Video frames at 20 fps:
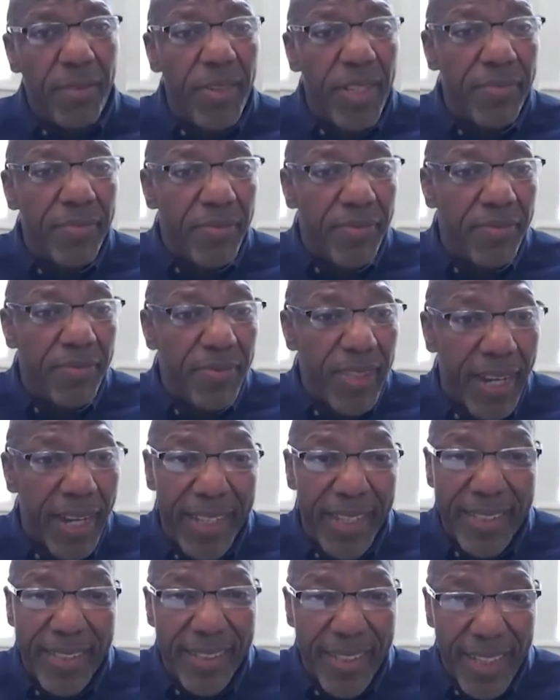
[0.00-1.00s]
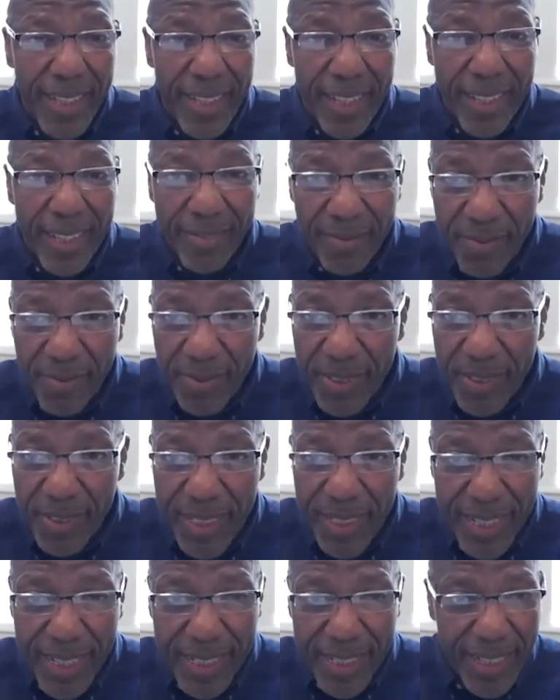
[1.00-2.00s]
what we've done, and
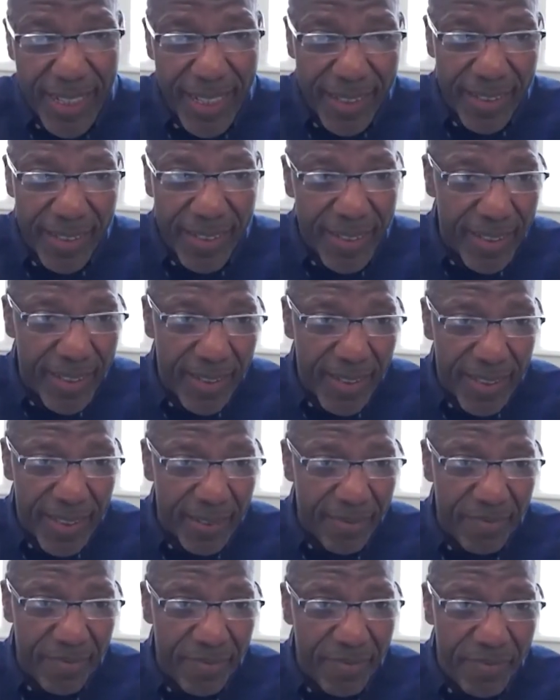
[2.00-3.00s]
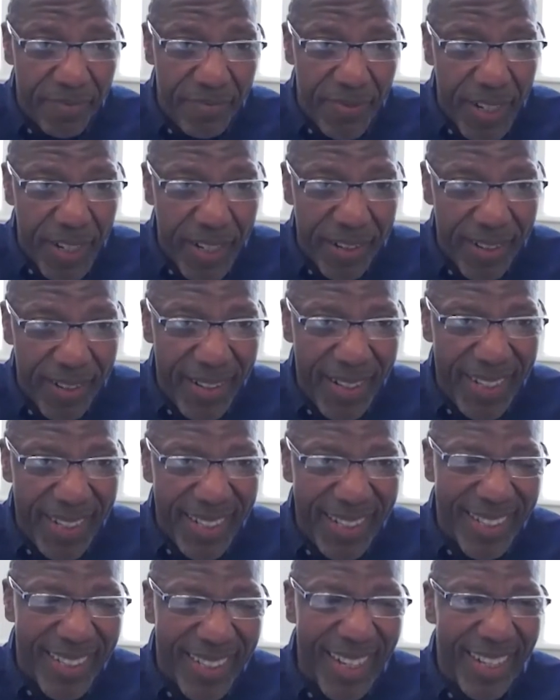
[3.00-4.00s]
just in some
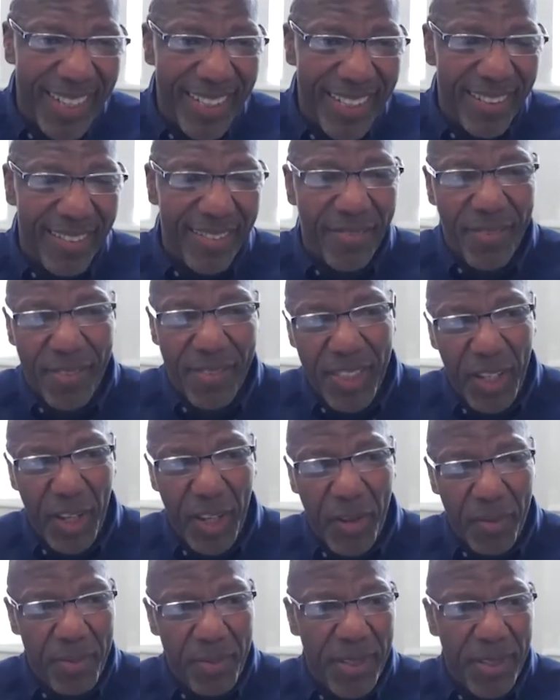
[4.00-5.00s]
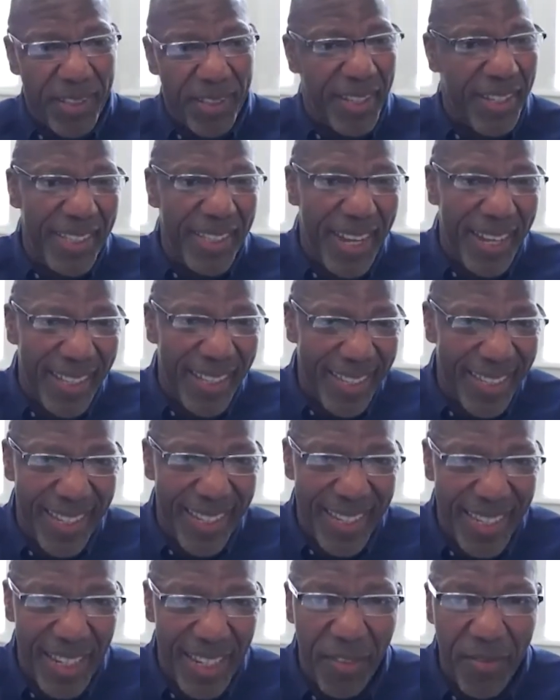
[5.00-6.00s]
very kind of global
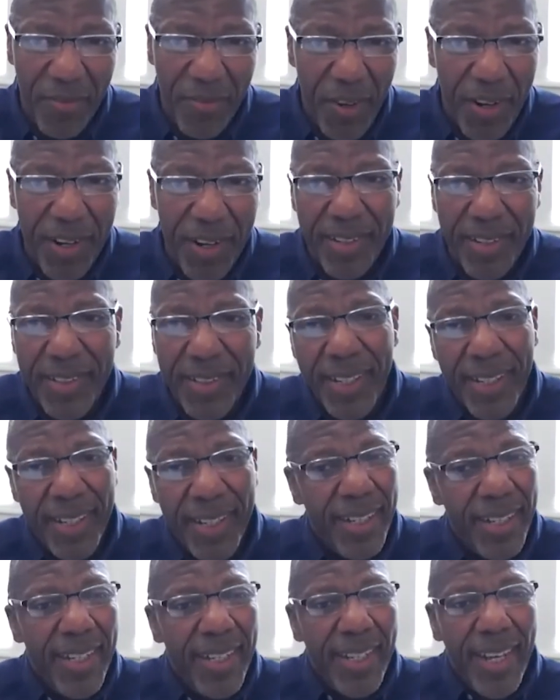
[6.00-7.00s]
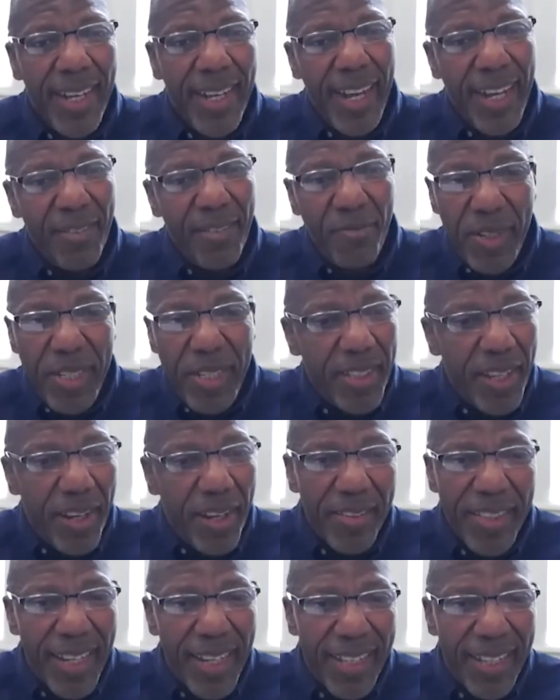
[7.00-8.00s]
analysis so far, uh, we
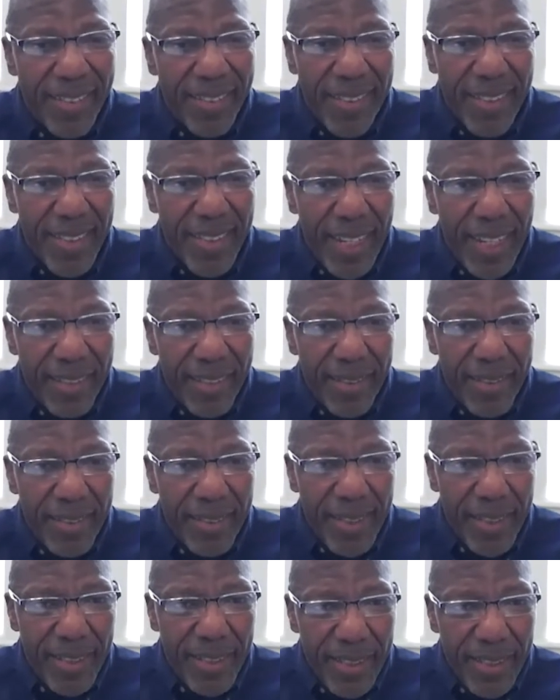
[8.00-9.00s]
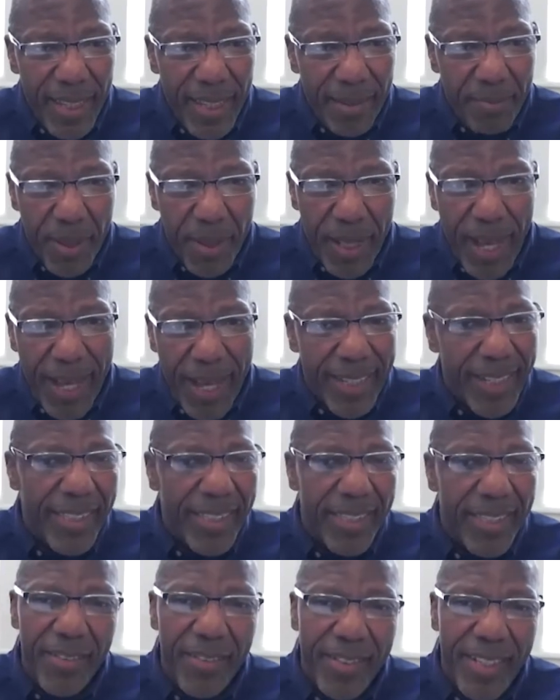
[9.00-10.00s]
know that that that black
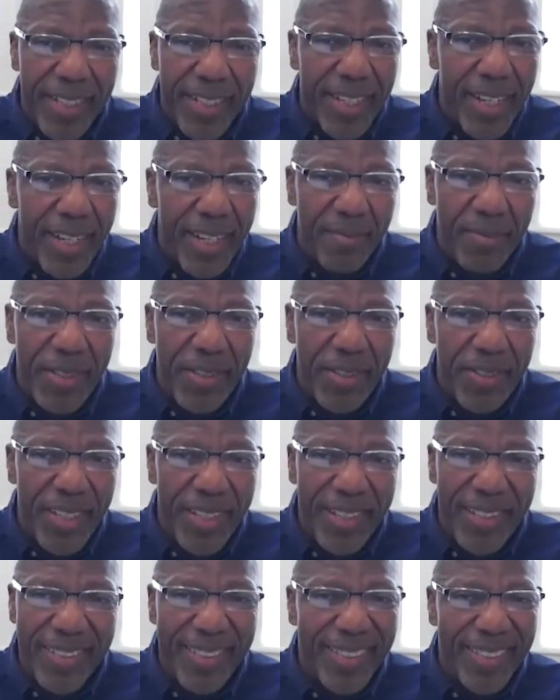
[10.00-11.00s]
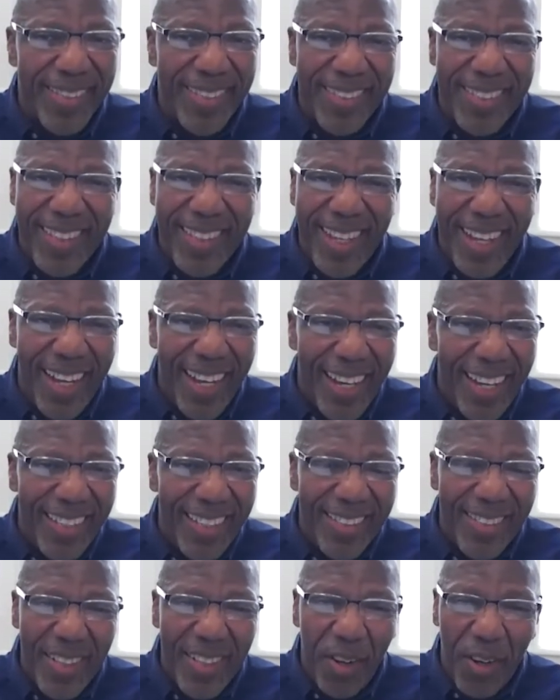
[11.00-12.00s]
and low income students
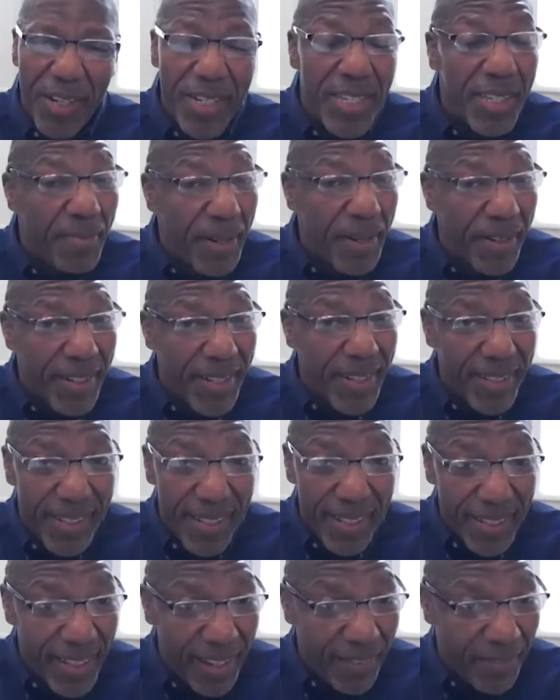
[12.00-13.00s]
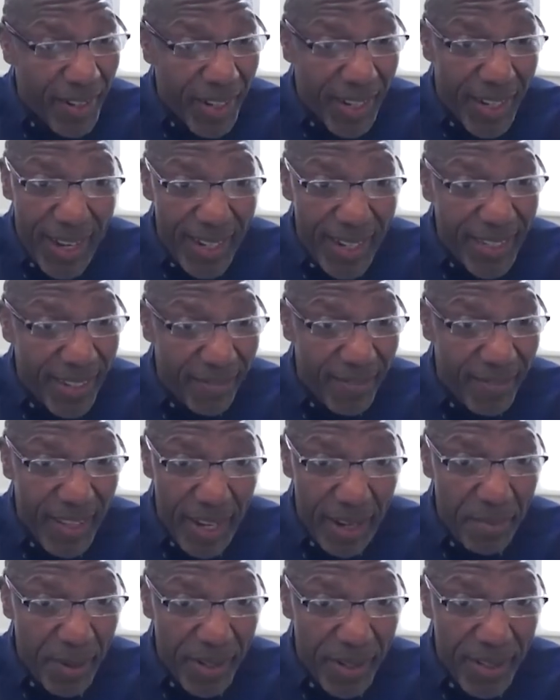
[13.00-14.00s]
uh, are experiencing different kinds of
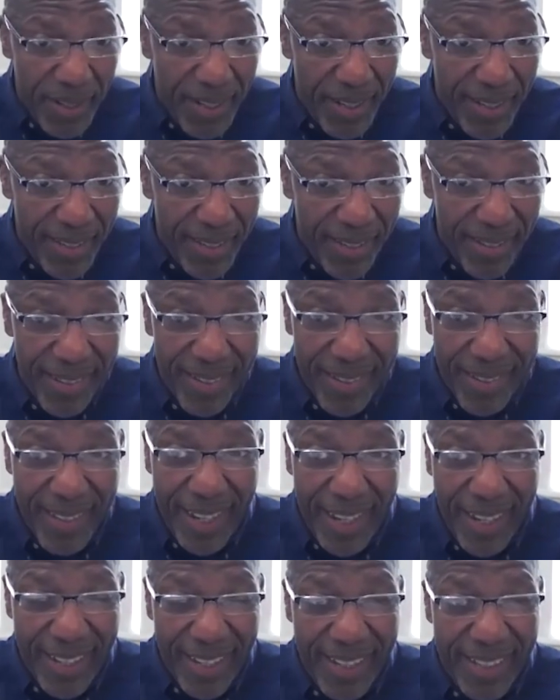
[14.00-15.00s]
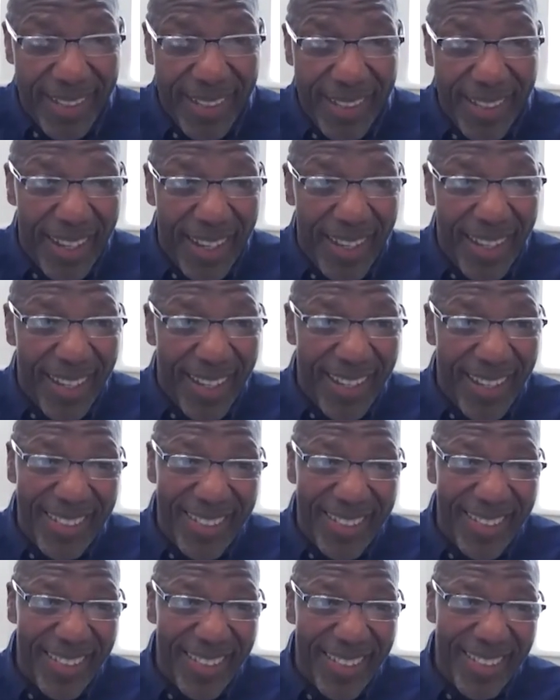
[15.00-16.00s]
neighborhoods than
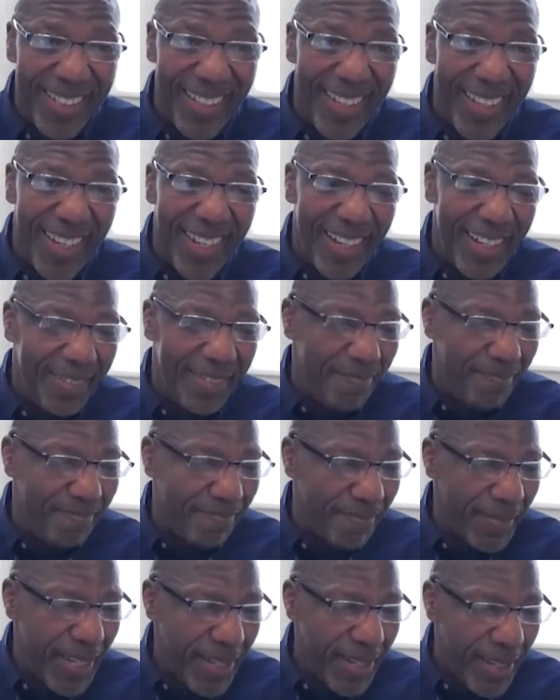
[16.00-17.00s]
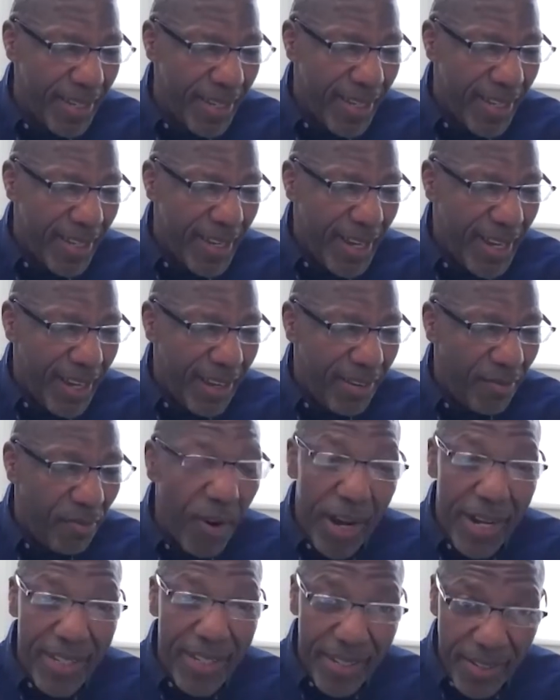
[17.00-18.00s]
uh, um, uh,
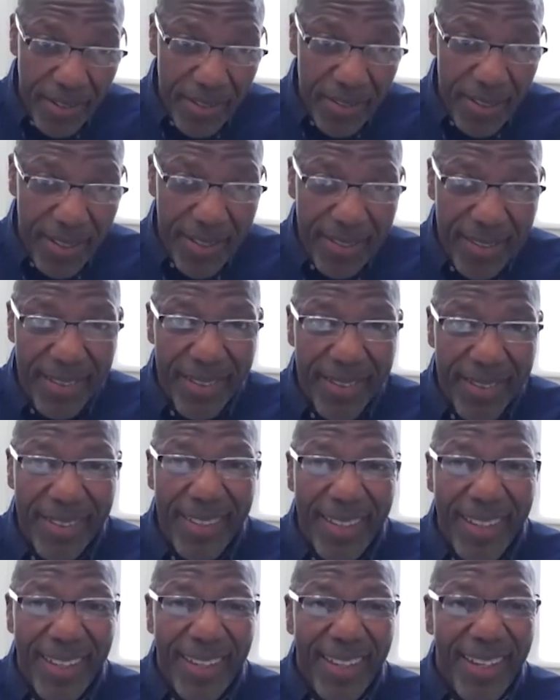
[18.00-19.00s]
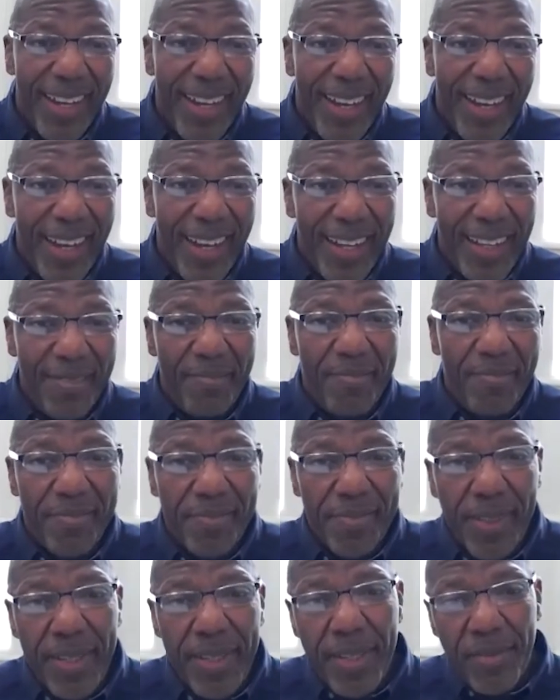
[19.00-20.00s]
white students.
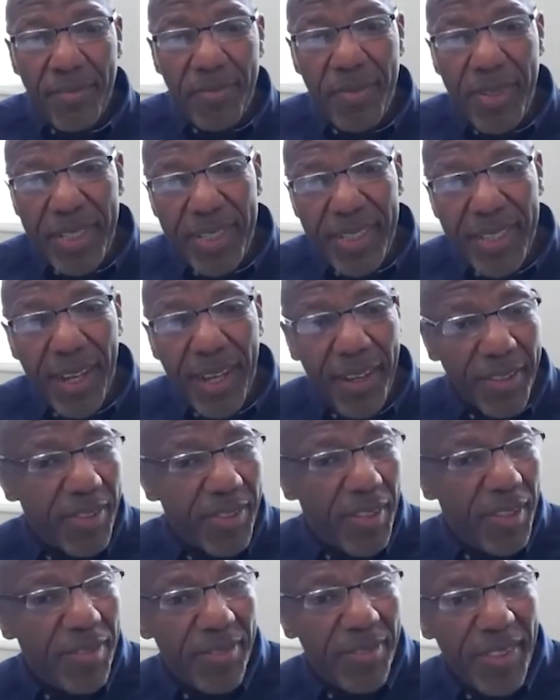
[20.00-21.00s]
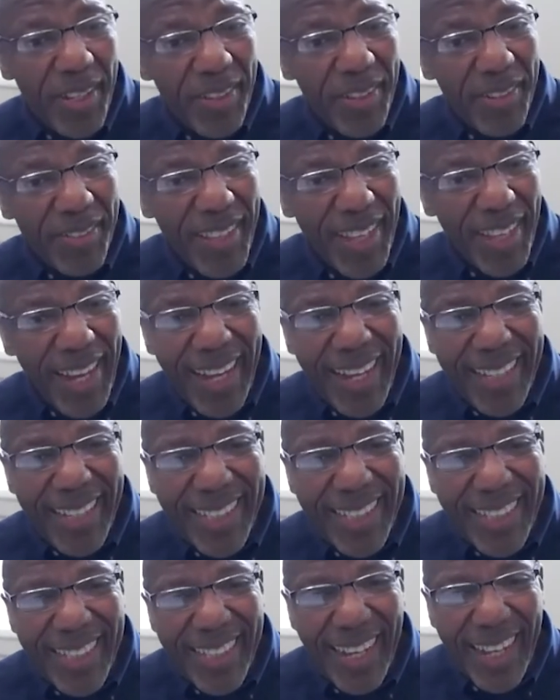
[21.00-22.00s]
Um, we also know
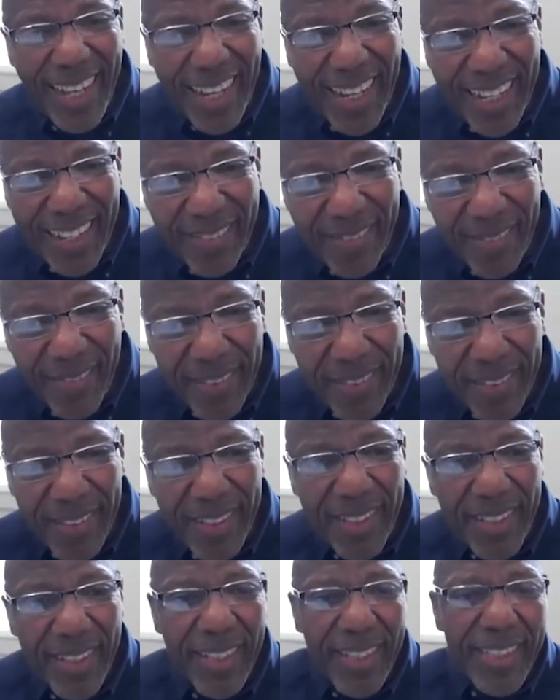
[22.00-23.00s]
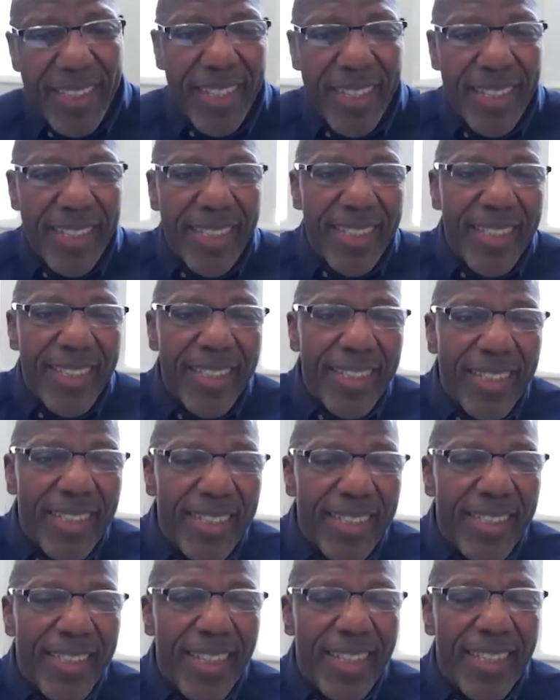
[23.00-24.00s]
that um, that
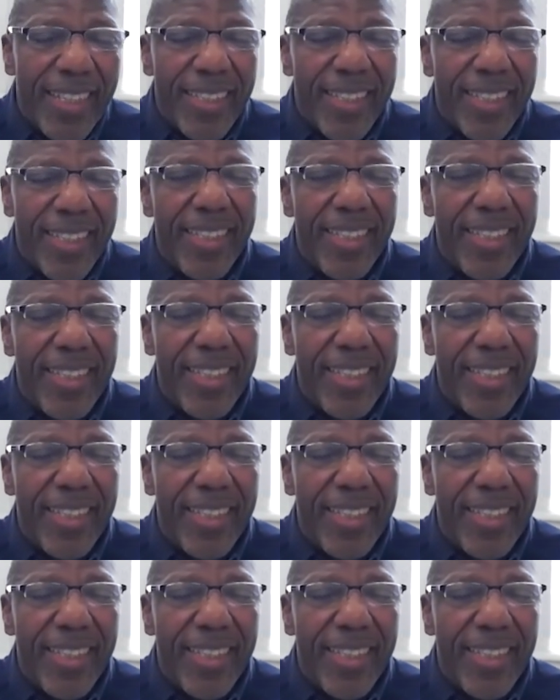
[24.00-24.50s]
the